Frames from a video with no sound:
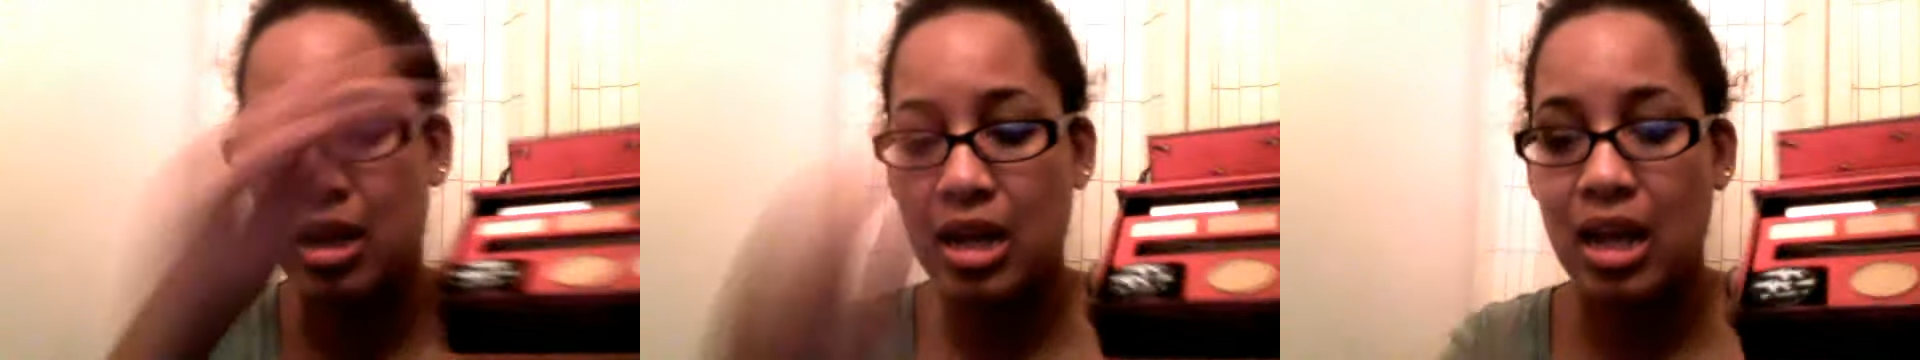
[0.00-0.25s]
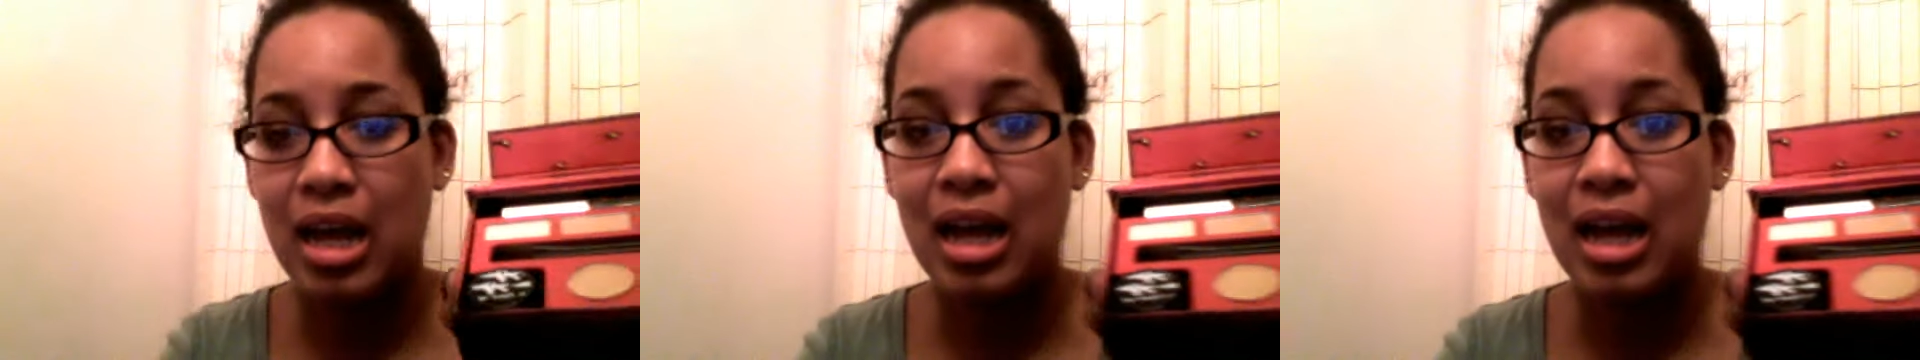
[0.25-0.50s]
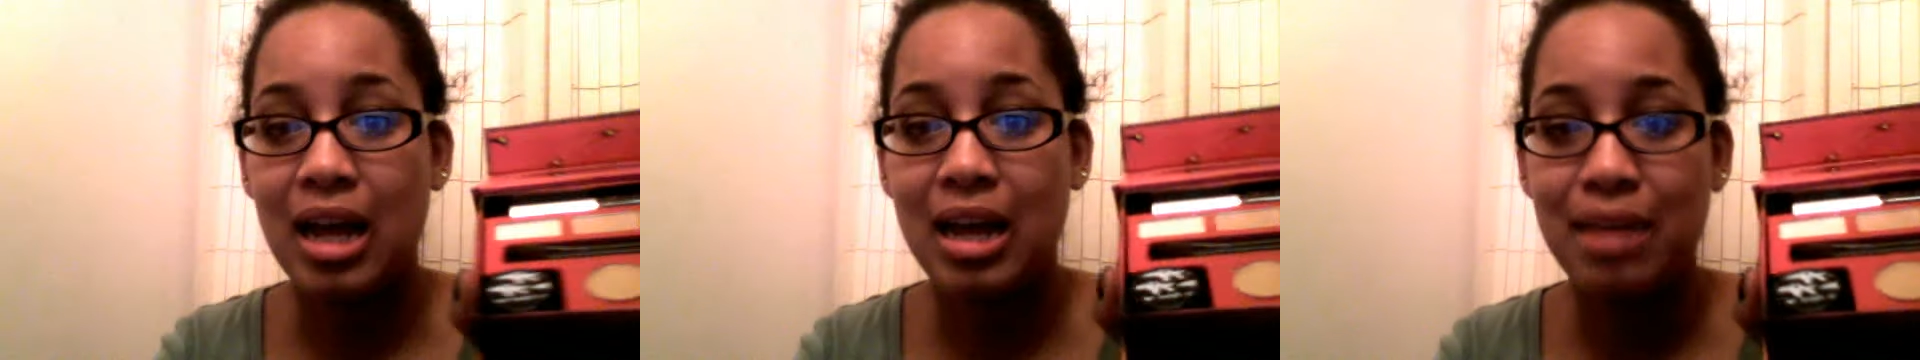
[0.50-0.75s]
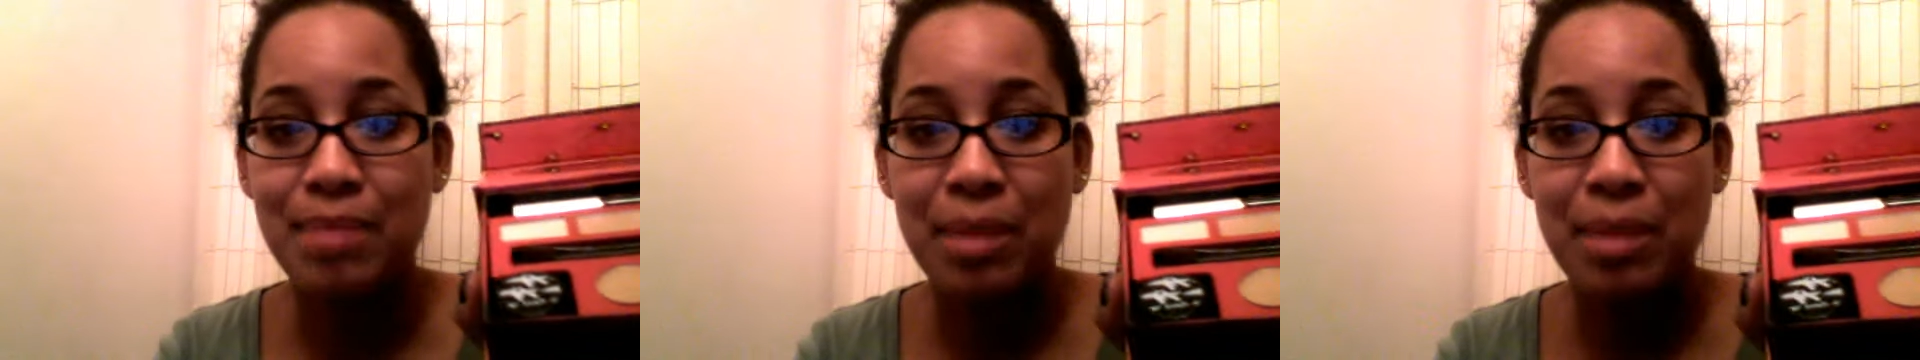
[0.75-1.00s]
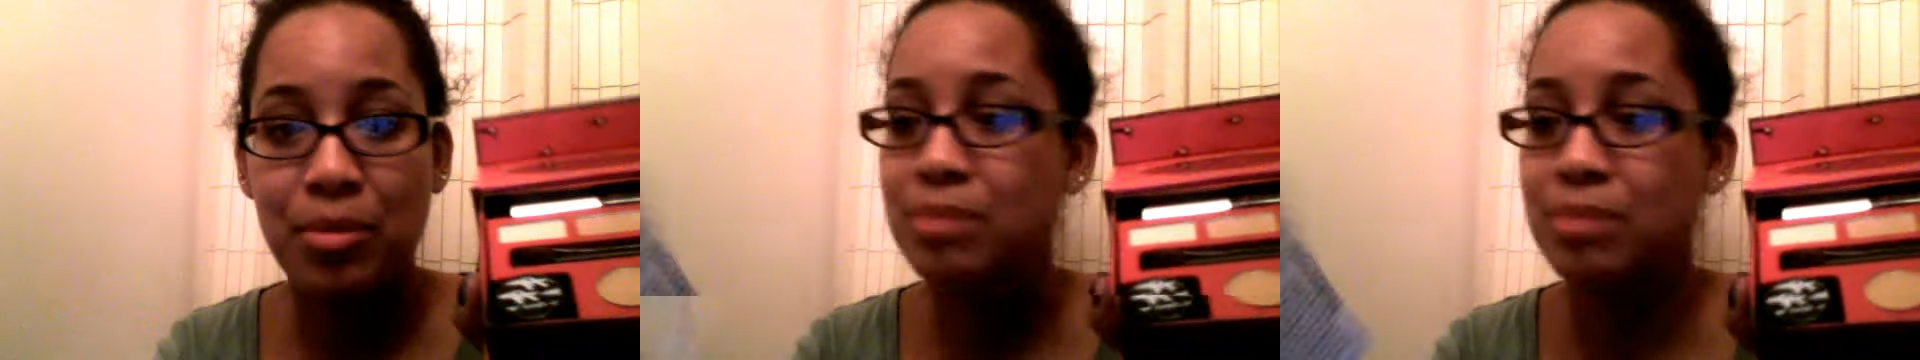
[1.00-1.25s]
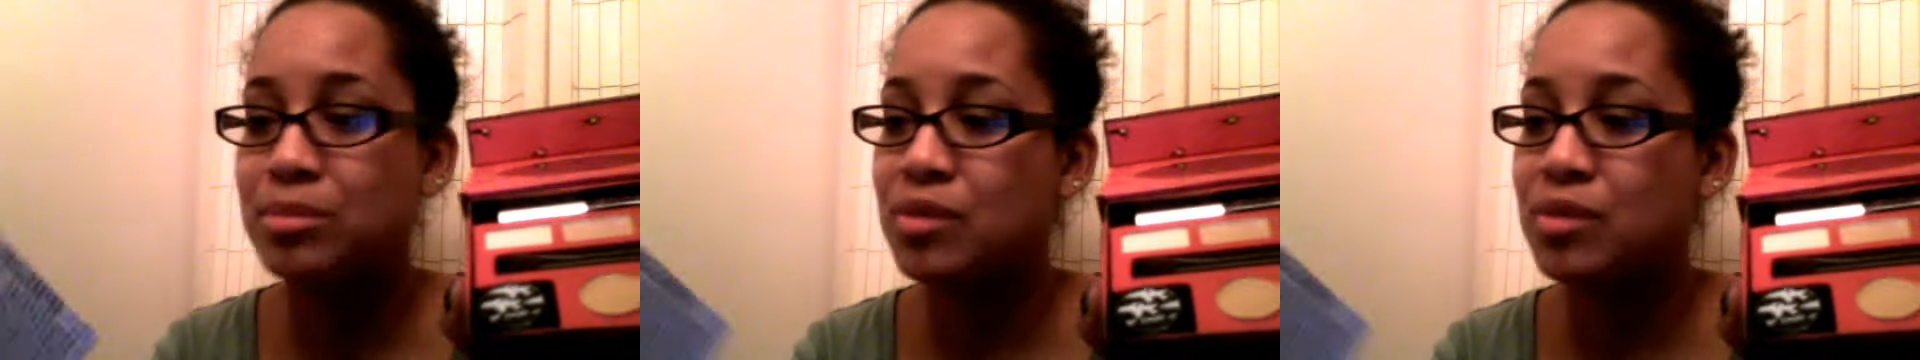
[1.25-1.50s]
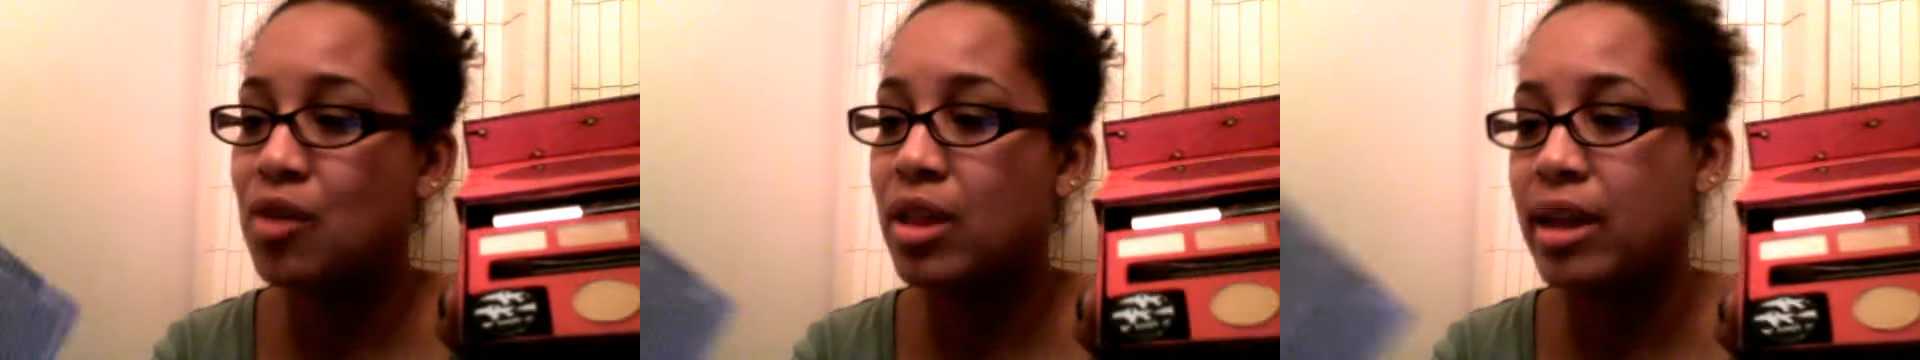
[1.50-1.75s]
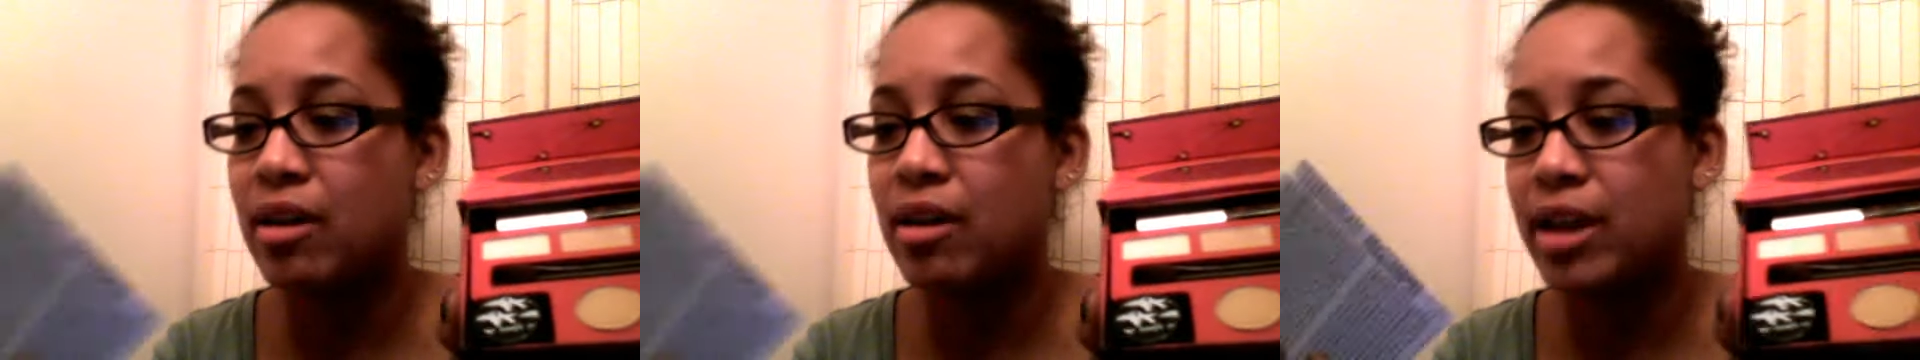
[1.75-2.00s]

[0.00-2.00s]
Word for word: Ah, I think falling out